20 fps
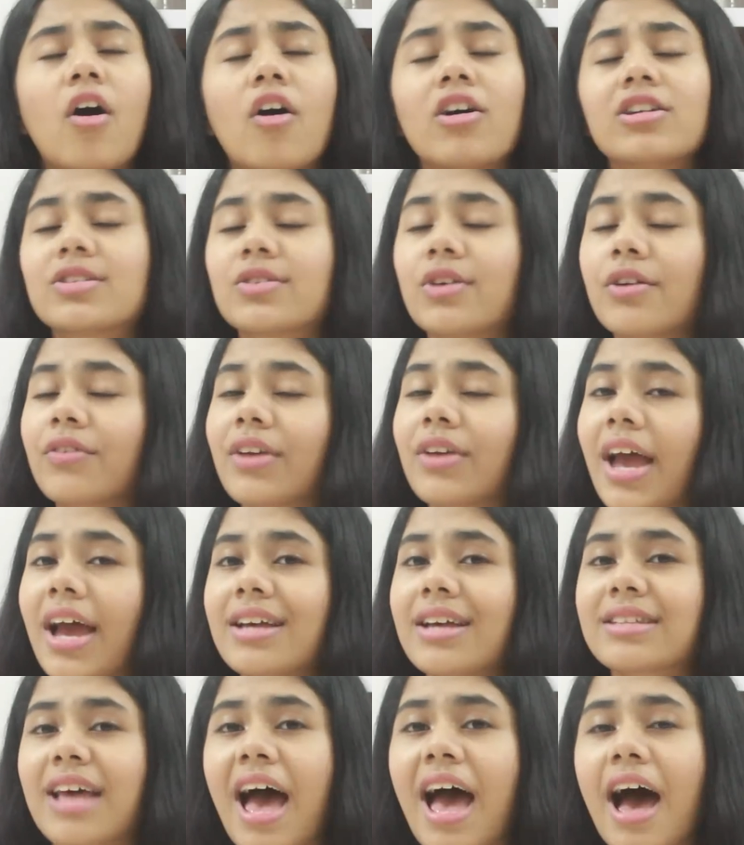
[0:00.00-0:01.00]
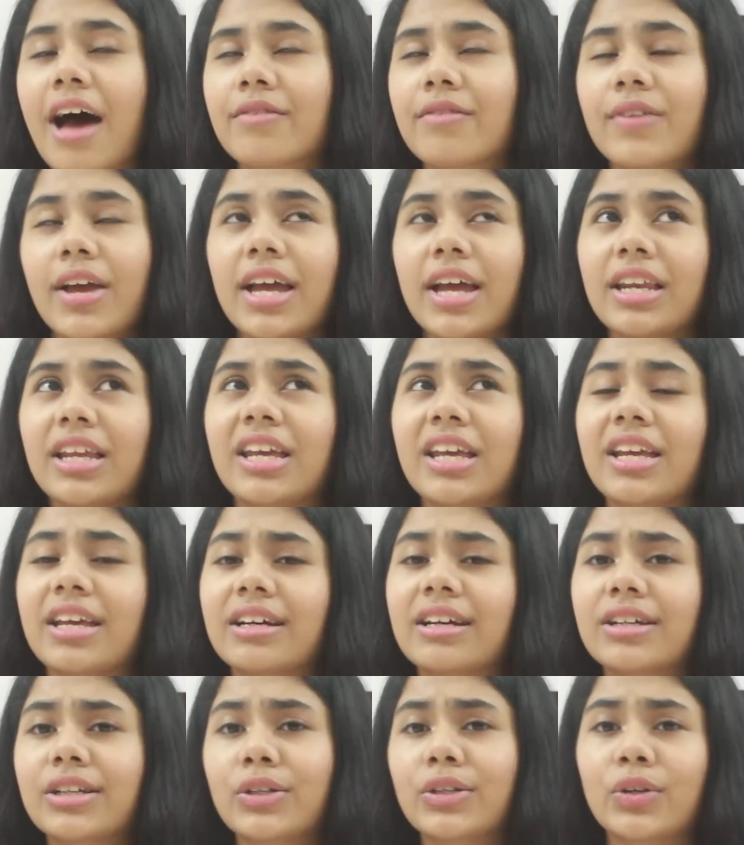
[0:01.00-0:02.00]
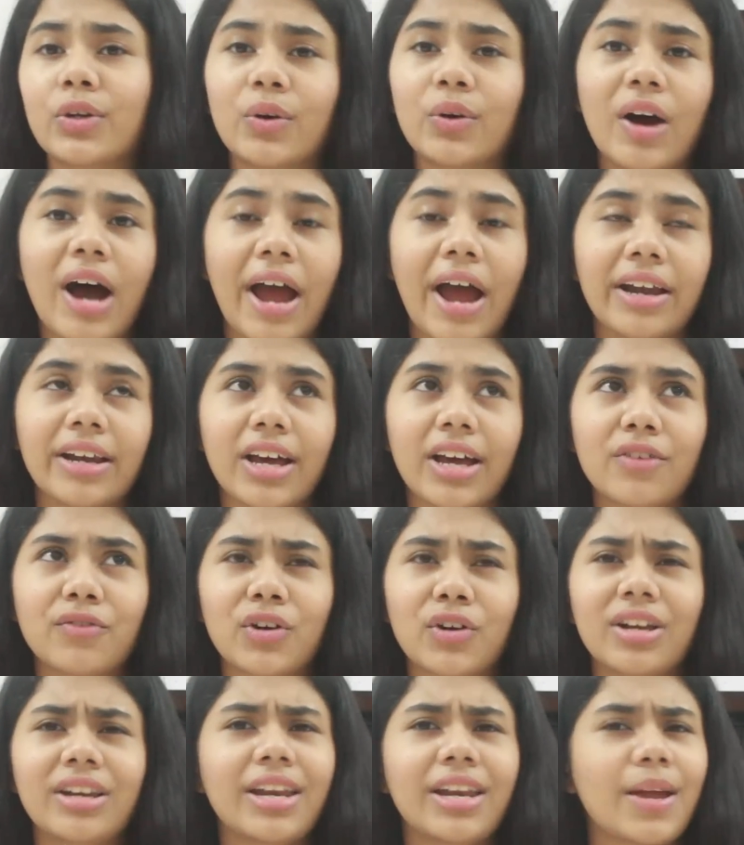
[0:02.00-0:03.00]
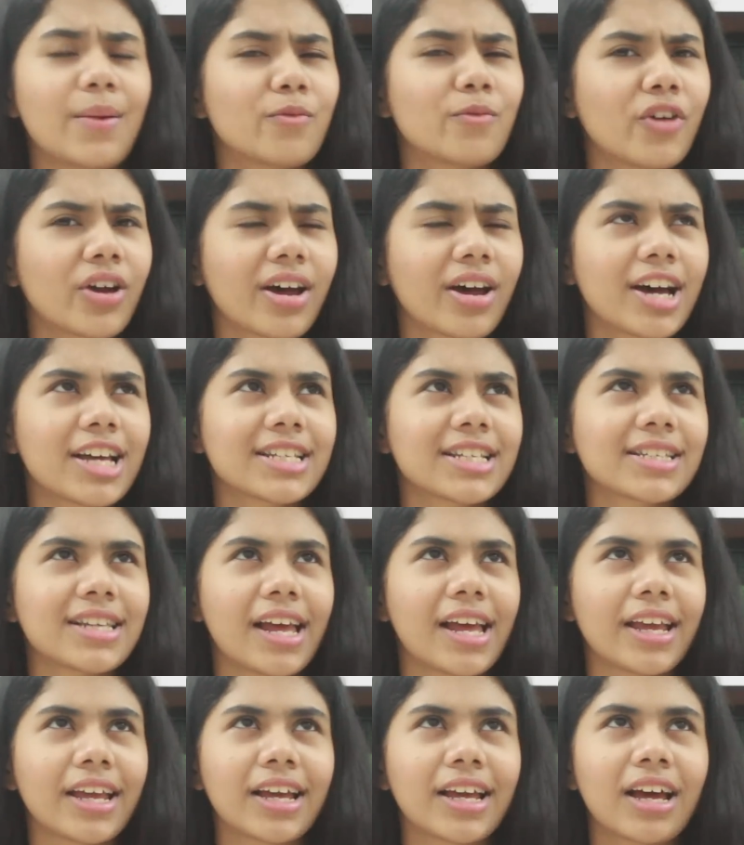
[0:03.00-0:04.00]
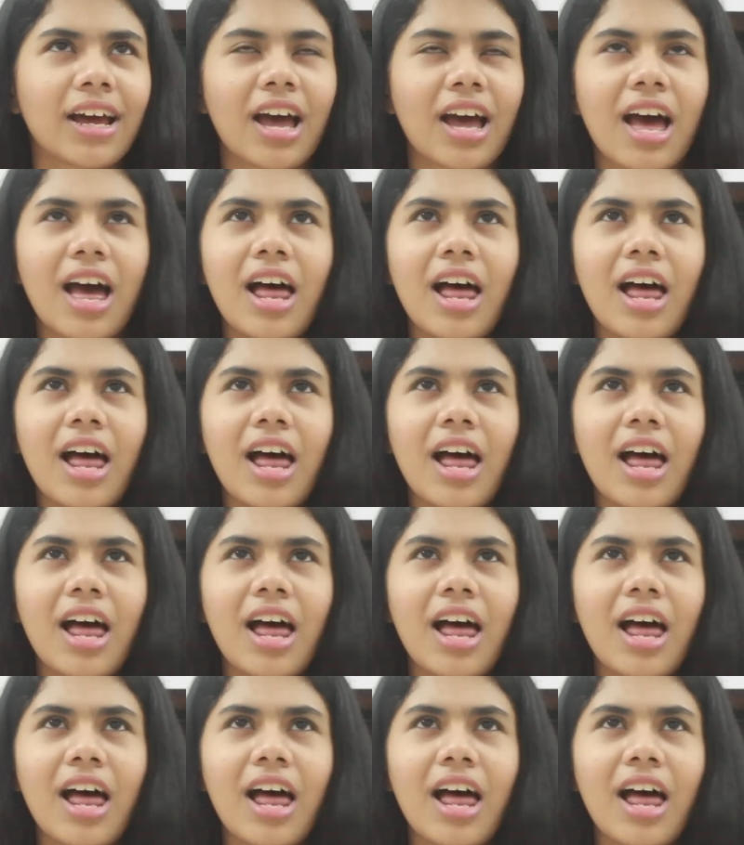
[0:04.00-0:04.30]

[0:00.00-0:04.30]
Also, if you guys have any, you know, idea for a name for us, like